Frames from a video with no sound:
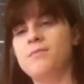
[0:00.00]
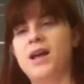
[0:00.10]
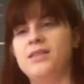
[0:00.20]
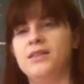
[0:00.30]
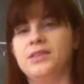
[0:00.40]
in
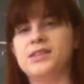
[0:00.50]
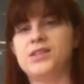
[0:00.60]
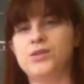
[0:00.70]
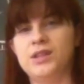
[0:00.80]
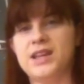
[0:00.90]
mind that
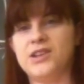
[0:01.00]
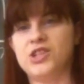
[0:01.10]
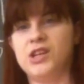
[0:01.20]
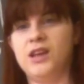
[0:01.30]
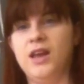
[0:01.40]
this
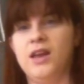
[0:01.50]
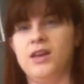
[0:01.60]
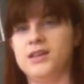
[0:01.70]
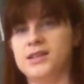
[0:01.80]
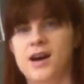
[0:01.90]
Suitachi
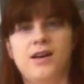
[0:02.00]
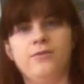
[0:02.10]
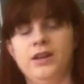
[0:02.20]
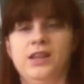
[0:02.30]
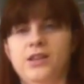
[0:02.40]
is not
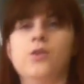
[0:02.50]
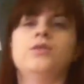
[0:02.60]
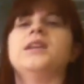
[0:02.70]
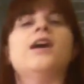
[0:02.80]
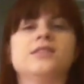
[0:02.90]
really
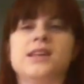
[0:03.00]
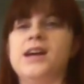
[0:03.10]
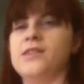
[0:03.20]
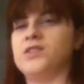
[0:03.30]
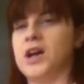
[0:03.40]
used
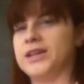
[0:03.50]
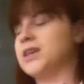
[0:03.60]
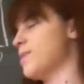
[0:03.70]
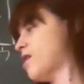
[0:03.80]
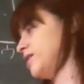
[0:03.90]
outside of
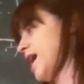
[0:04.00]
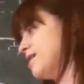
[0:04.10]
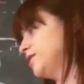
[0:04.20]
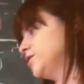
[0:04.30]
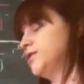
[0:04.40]
talking about
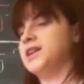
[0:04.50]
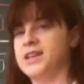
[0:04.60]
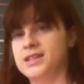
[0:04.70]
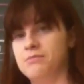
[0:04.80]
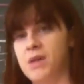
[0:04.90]
calendar
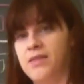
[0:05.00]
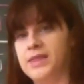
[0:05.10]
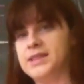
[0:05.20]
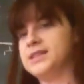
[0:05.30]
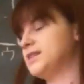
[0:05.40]
dates and
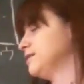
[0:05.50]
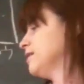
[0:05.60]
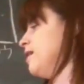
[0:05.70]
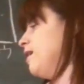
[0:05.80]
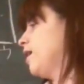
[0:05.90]
months.
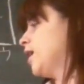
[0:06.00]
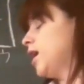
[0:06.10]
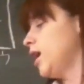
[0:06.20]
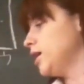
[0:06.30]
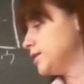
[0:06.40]

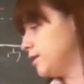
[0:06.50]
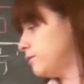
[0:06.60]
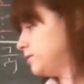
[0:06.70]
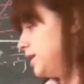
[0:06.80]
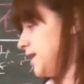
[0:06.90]

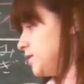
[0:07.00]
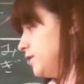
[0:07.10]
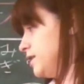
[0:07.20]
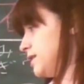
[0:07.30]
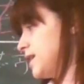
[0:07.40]
So, last
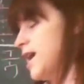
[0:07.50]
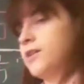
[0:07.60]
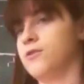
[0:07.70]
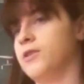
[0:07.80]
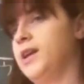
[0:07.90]
one in this
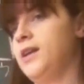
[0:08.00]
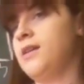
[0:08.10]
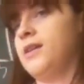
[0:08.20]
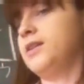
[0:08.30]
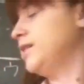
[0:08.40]
category
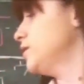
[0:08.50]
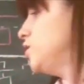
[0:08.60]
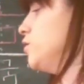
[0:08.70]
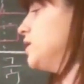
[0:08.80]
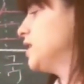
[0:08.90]

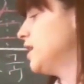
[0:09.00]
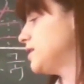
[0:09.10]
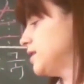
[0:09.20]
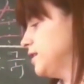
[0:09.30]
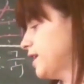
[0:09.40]
is using
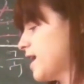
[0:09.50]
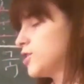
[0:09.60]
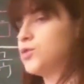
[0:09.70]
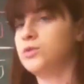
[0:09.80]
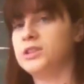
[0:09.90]
it in an
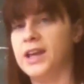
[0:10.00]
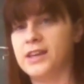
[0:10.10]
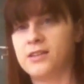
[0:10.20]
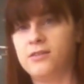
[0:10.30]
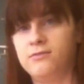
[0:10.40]

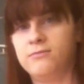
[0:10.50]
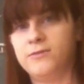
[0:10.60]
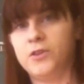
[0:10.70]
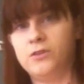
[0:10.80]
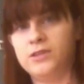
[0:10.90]
actual,
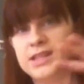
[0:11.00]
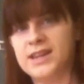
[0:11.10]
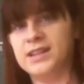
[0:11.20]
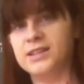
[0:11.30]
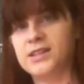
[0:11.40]
full
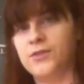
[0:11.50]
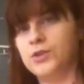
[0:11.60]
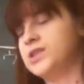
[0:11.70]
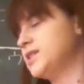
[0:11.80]
sentence, full